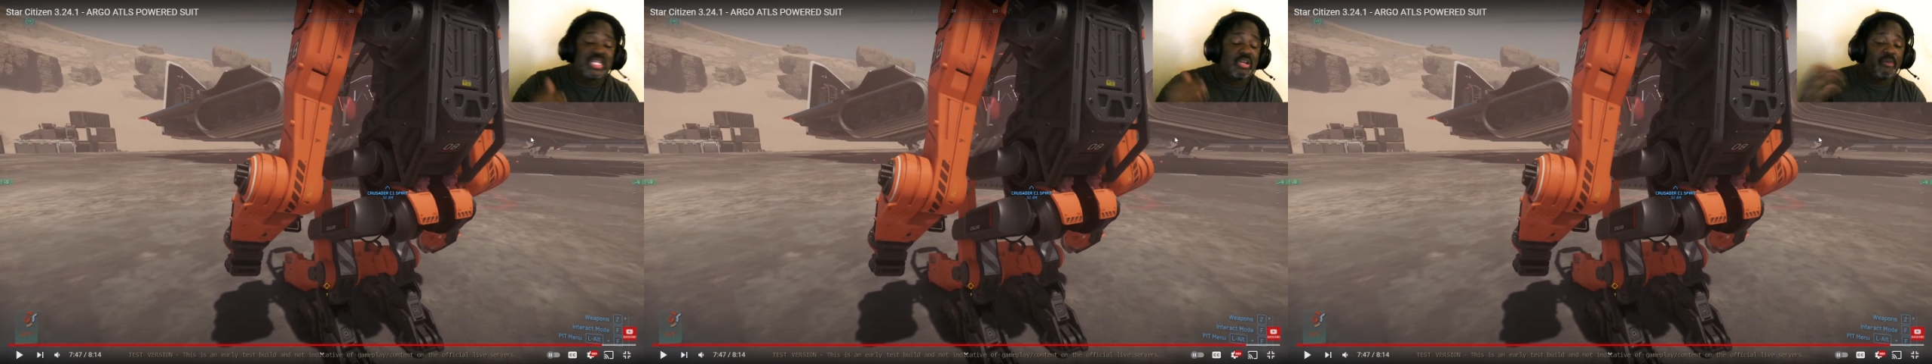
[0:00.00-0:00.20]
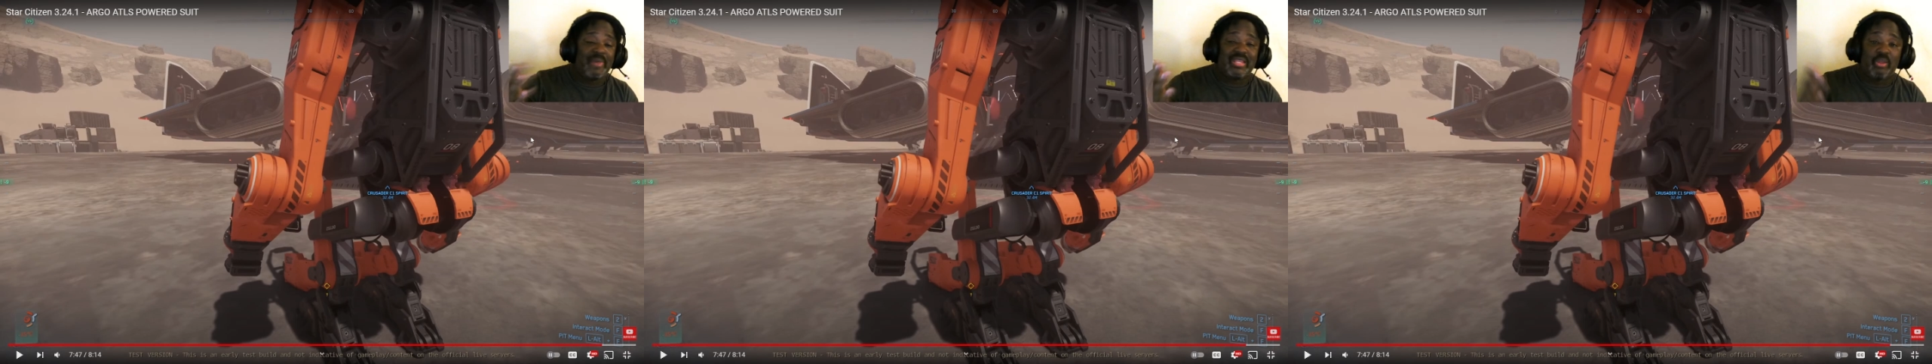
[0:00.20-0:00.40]

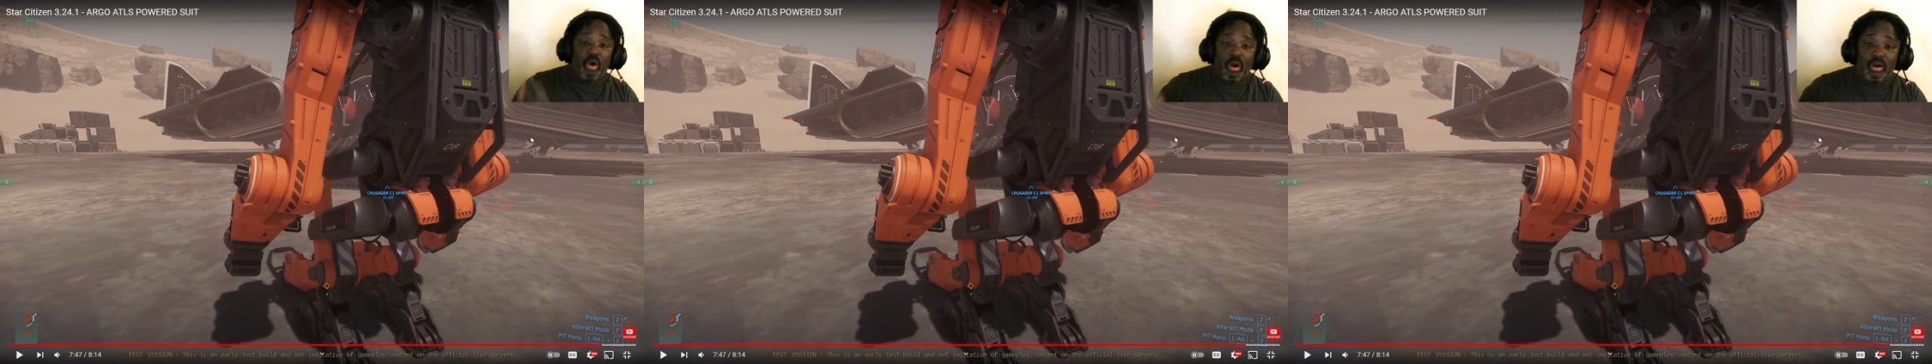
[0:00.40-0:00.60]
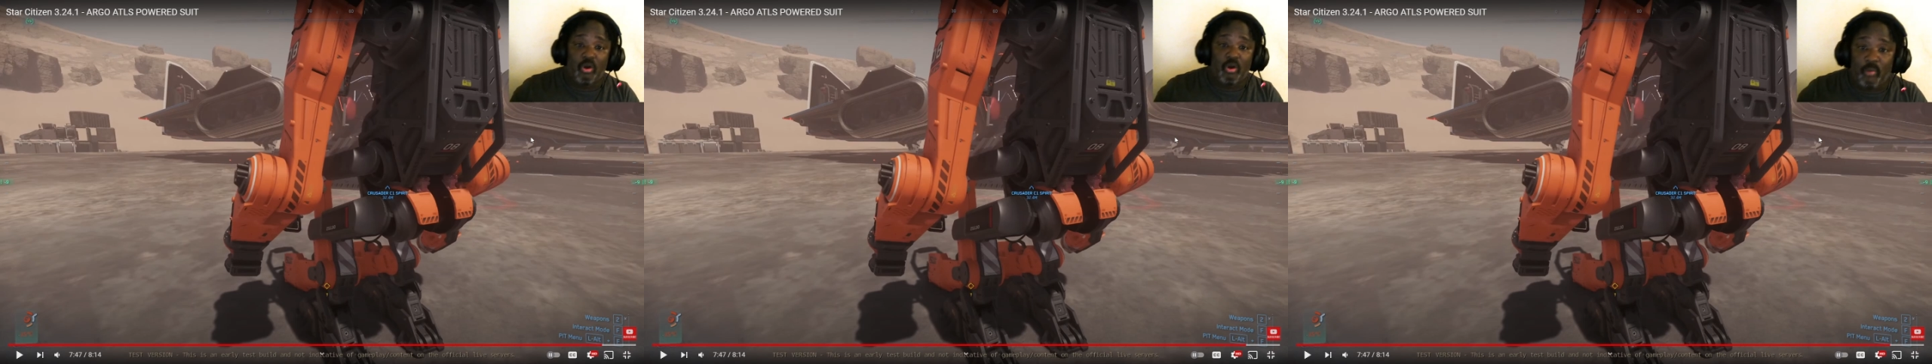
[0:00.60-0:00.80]
It'll make the
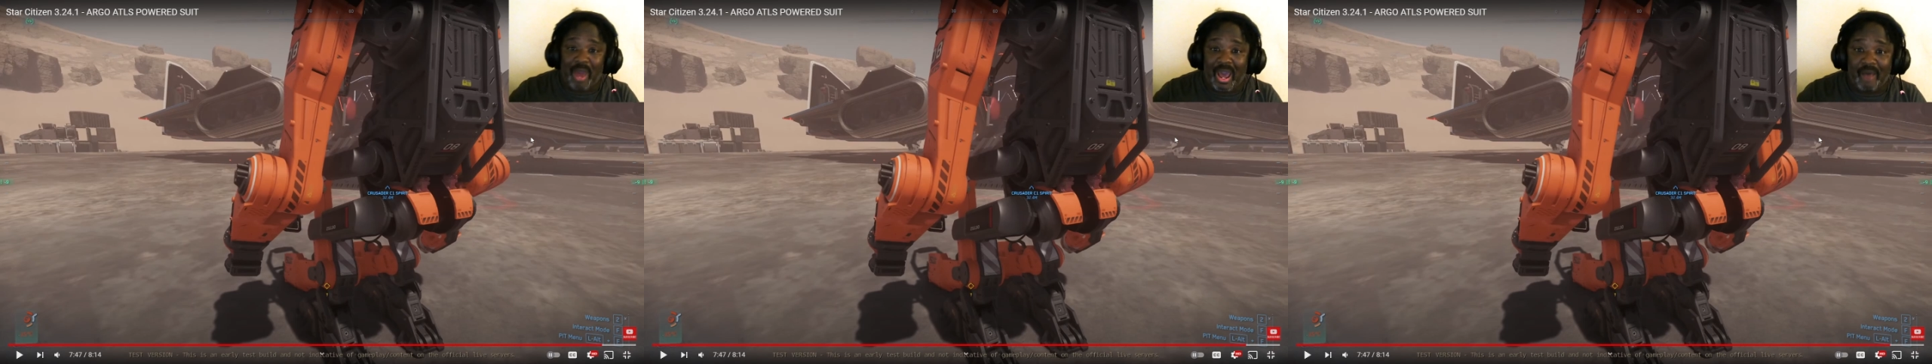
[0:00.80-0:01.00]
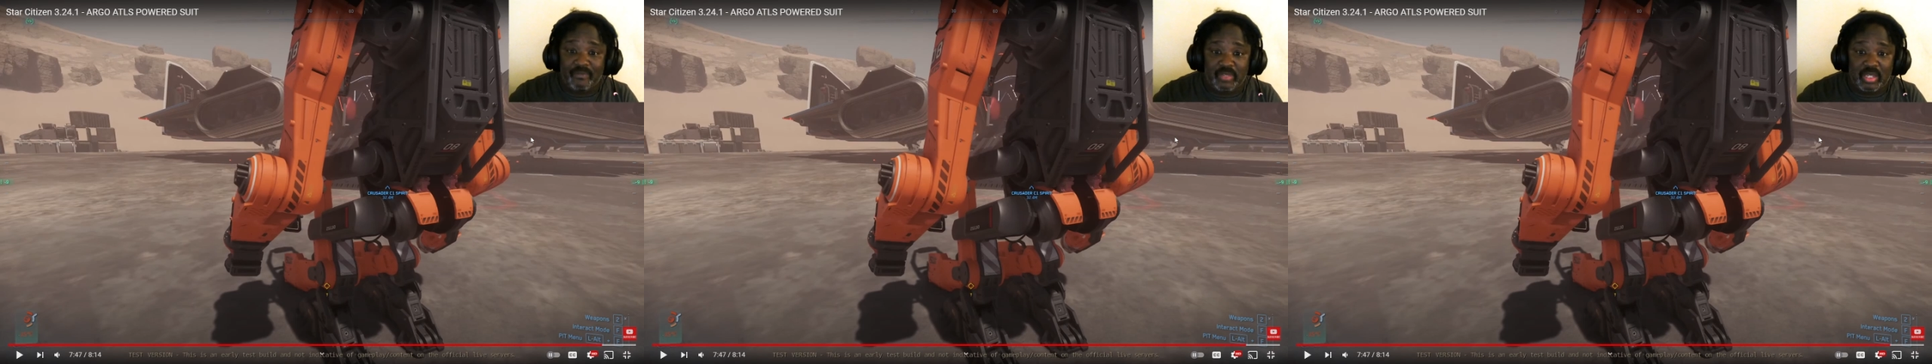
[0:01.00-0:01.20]
Argo
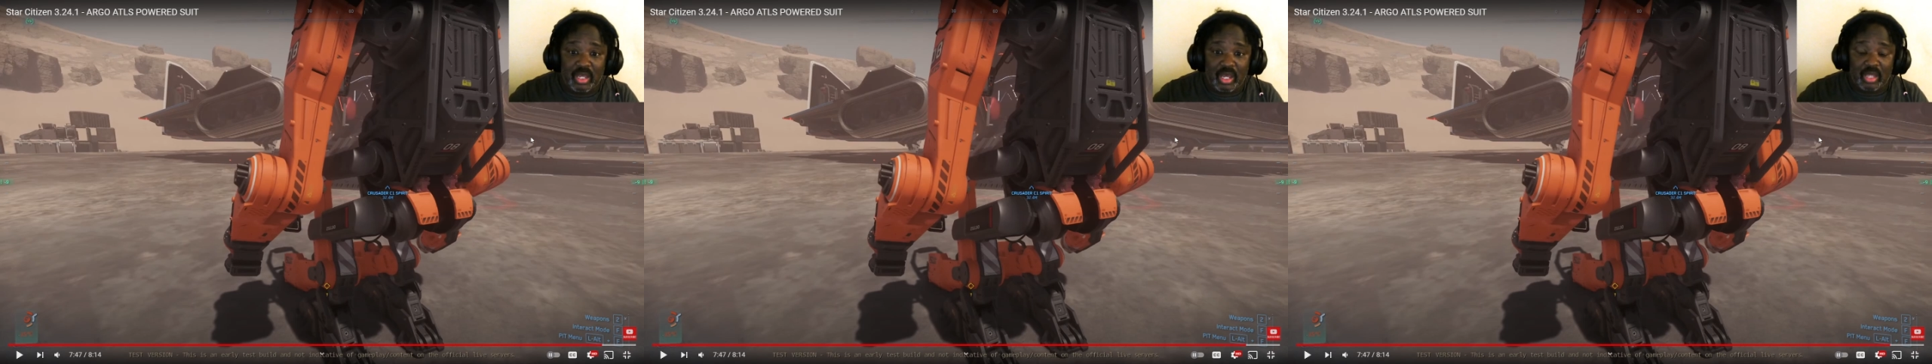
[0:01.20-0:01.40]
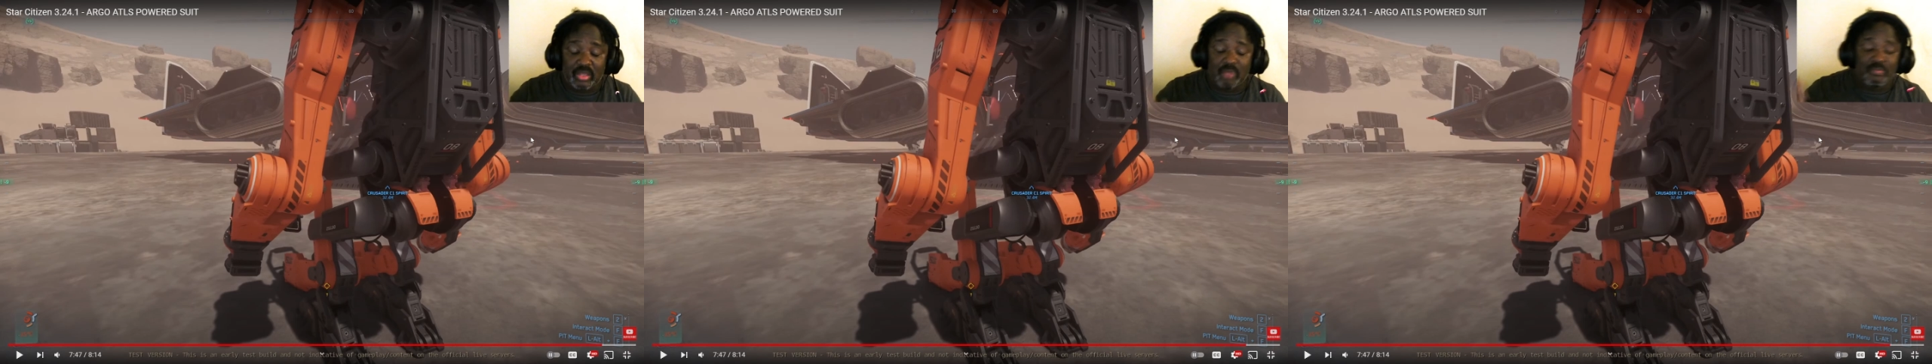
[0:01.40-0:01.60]
raft
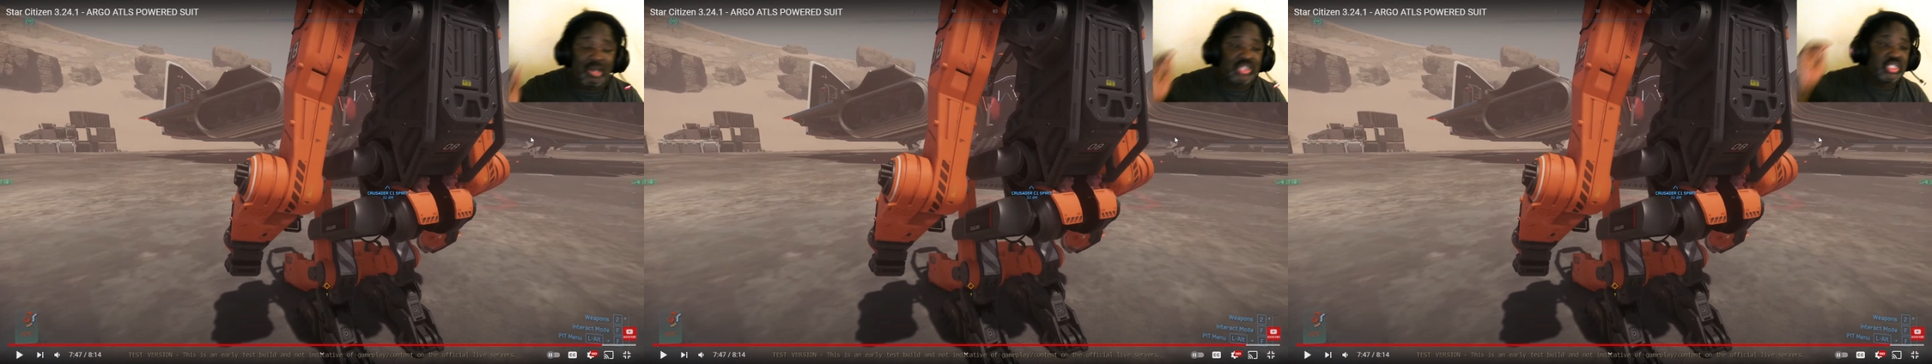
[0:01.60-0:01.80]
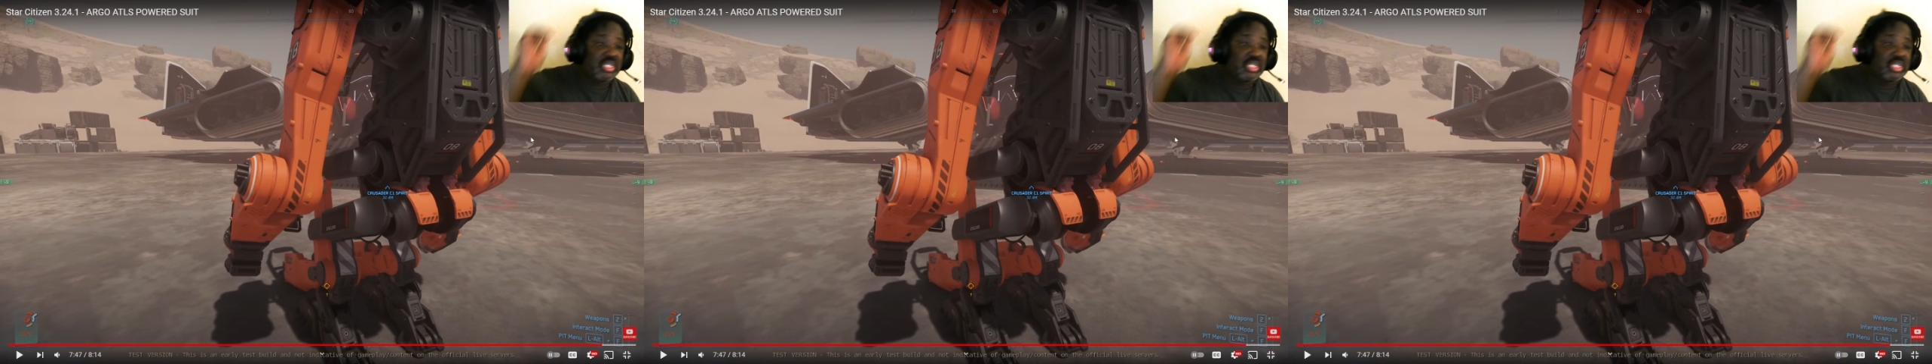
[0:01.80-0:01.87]
much